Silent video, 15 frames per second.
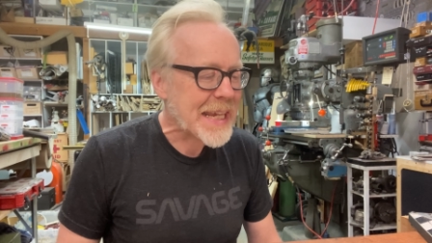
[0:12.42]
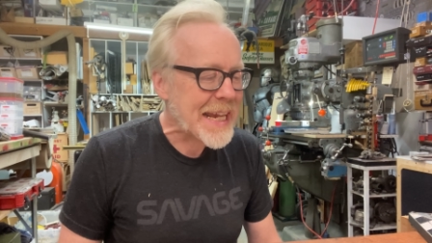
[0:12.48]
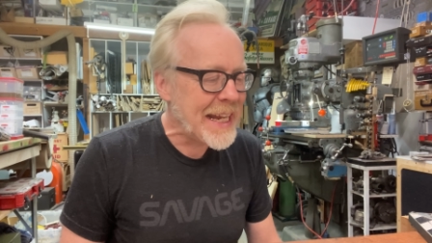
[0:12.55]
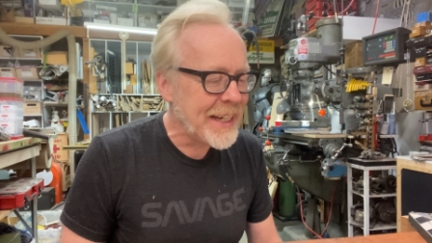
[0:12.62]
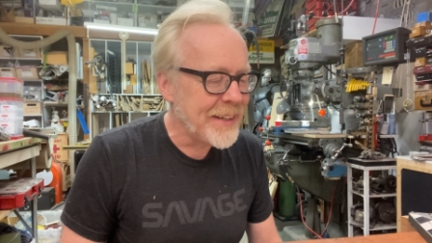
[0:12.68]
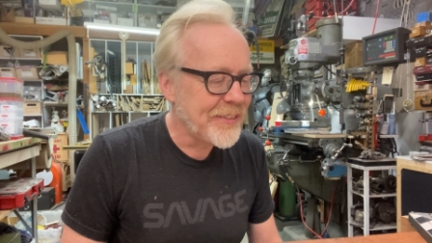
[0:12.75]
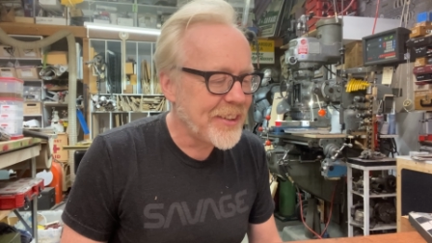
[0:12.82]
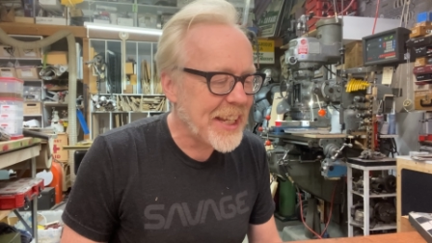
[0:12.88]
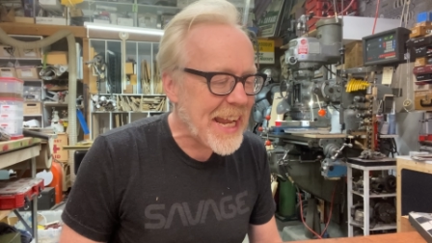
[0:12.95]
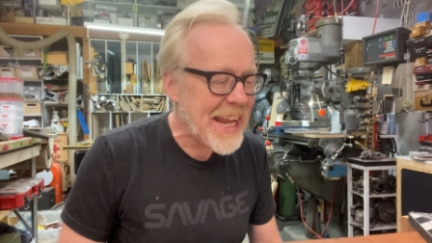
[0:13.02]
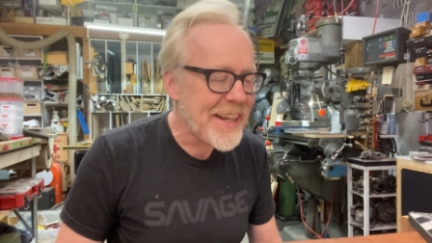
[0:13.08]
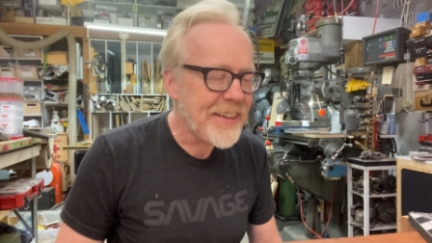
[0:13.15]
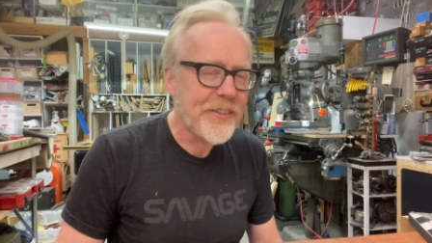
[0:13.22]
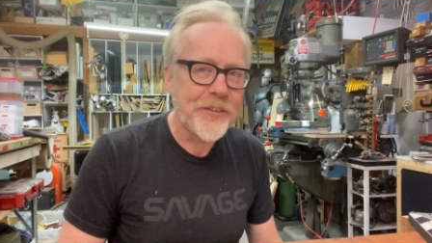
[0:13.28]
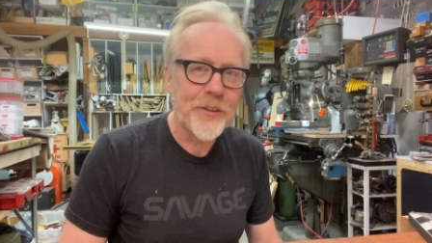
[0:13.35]
And
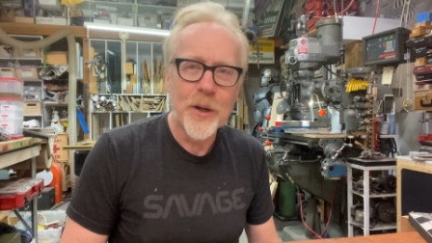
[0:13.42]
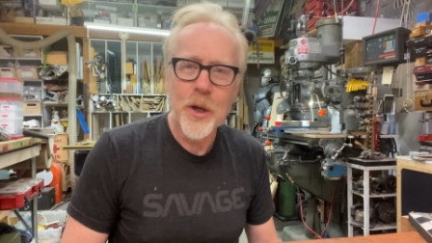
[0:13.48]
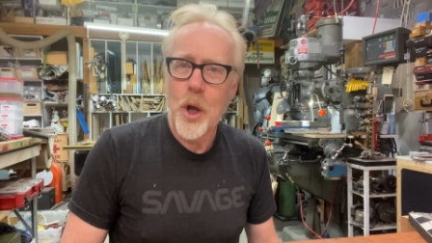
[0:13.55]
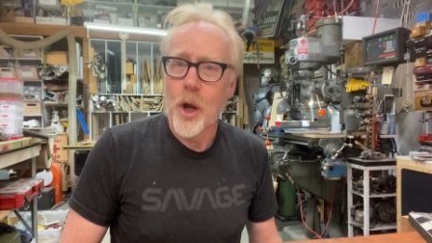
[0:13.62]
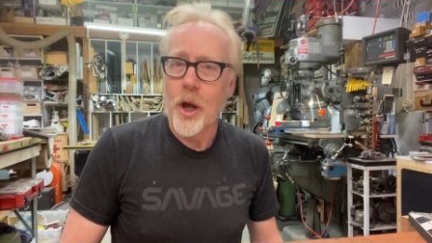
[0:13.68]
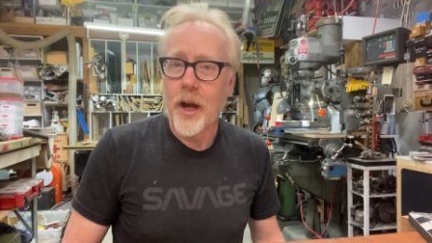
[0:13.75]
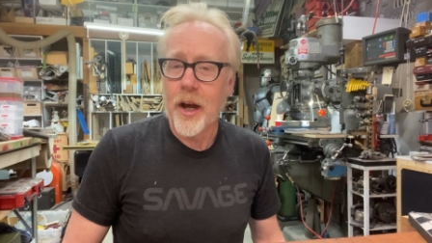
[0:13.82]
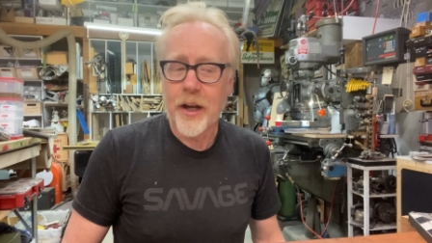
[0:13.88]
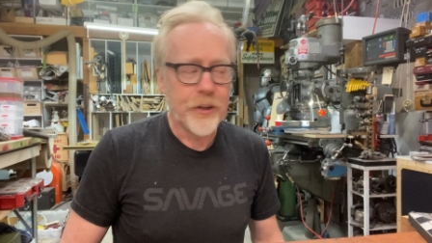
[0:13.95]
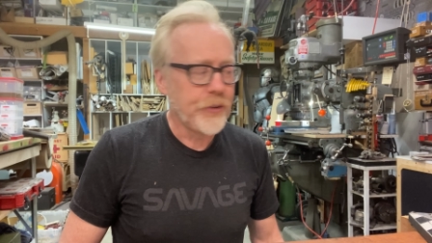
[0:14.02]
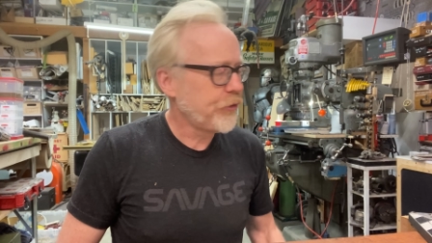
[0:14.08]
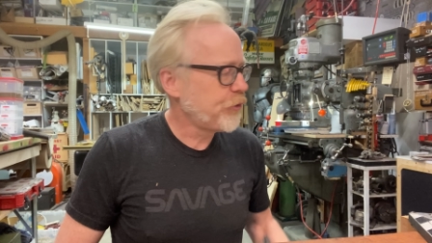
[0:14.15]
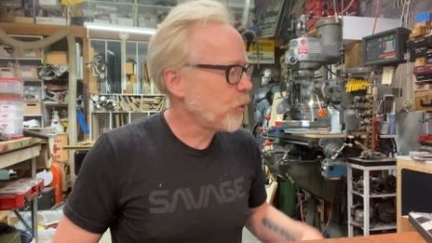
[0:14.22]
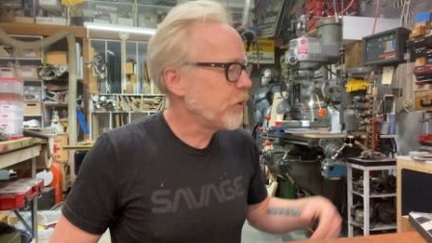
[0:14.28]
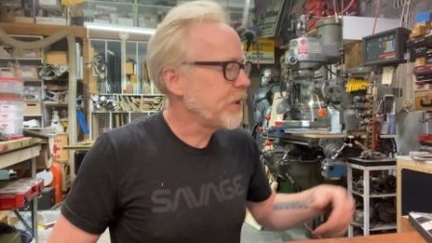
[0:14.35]
today's uh,
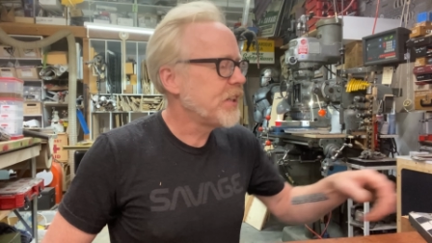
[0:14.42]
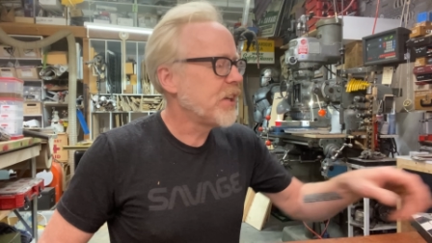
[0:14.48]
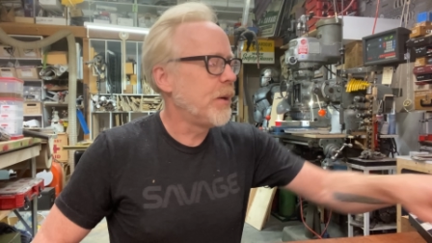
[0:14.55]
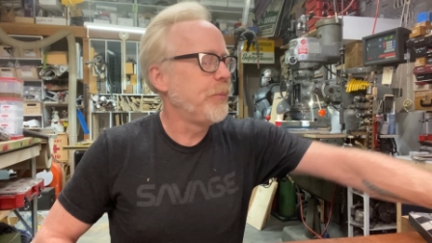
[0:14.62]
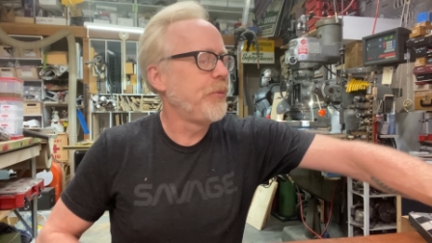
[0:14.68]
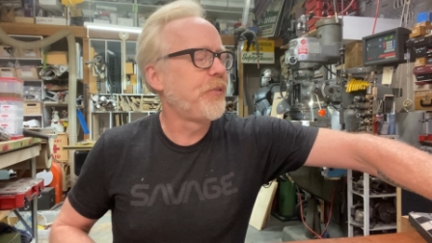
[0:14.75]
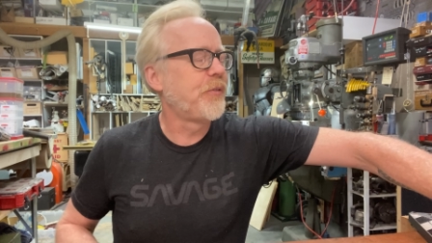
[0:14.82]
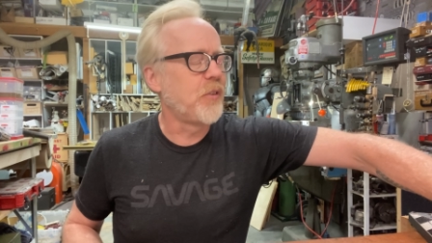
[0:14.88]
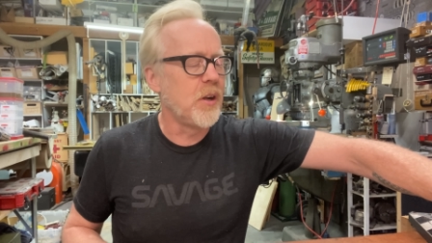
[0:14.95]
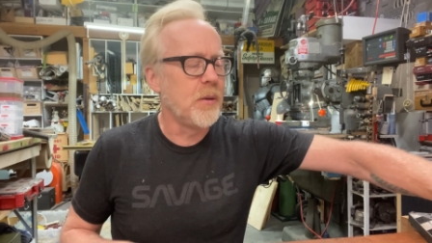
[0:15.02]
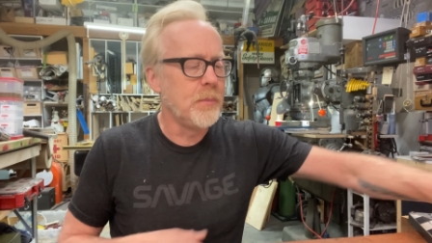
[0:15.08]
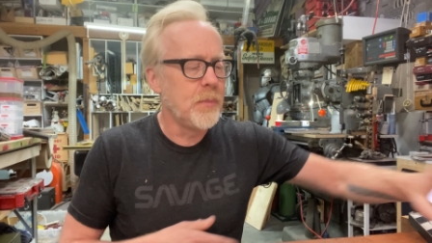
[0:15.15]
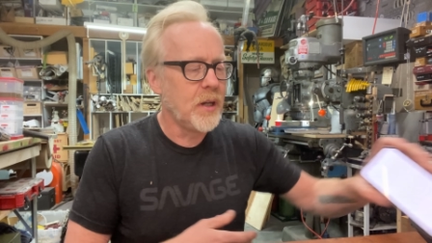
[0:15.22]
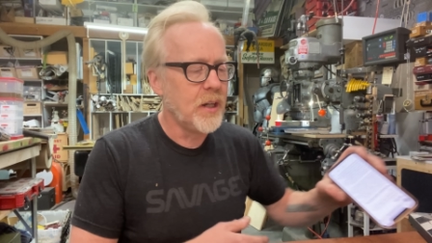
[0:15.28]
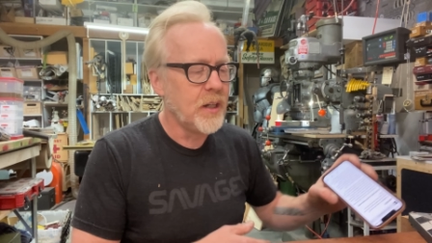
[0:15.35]
story comes
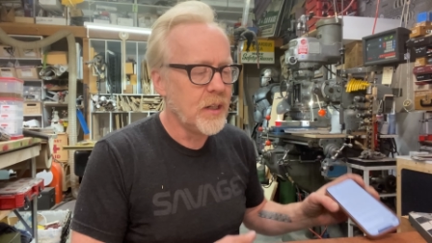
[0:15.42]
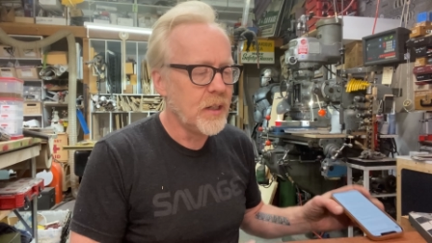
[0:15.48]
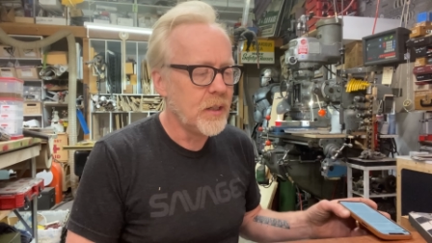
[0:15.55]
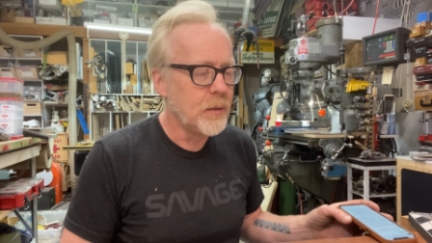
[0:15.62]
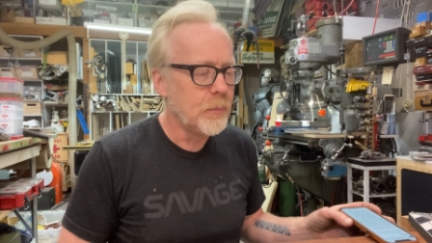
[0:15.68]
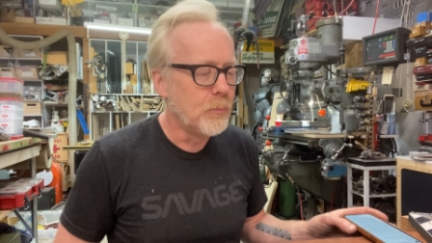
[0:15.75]
from uh,